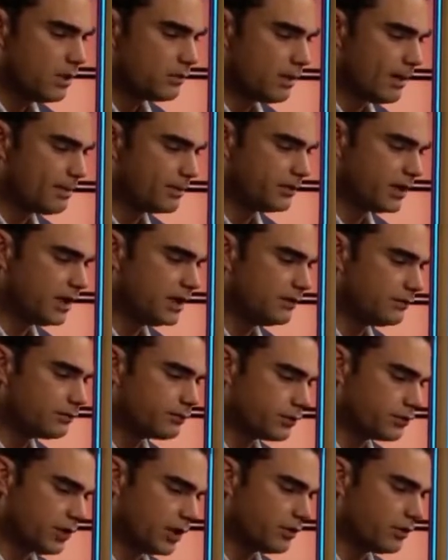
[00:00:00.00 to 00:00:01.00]
Representatives
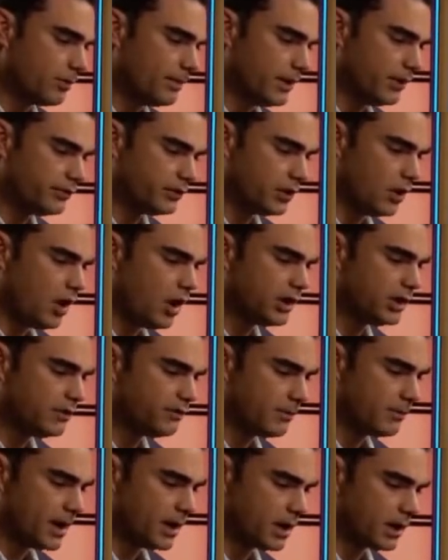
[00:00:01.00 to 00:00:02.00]
for General Mills and Audi
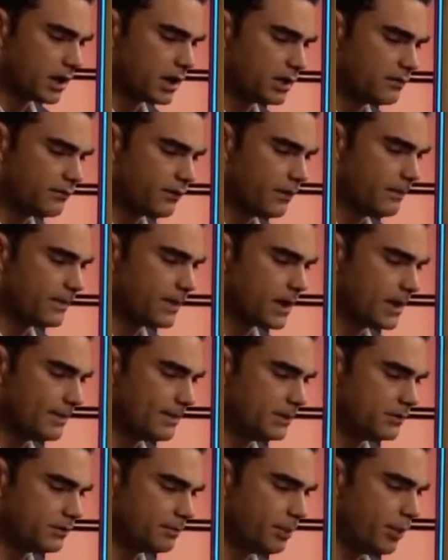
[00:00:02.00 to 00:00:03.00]
of America confirmed the
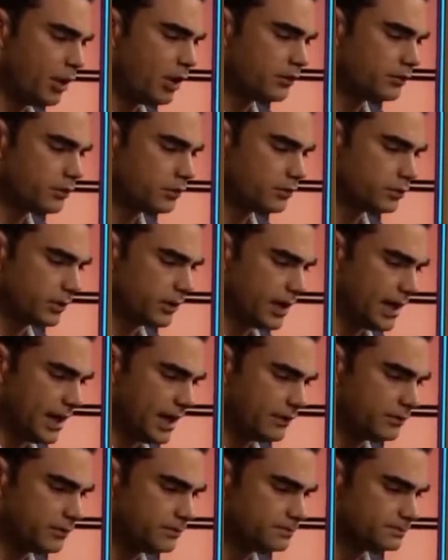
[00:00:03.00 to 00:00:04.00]
companies have paused Twitter
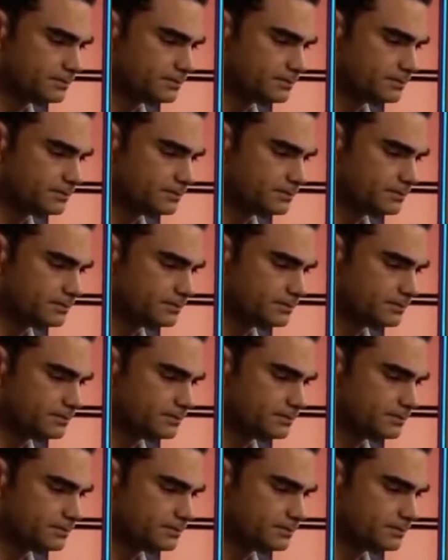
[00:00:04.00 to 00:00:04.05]
ads.